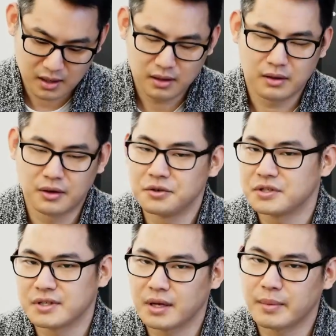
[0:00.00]
it's
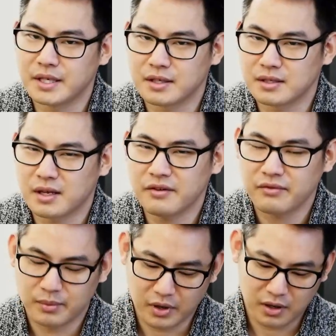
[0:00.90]
just like basic stuff,
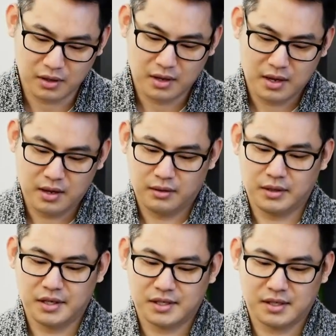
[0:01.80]
but
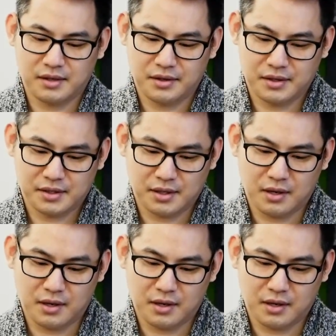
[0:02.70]
this is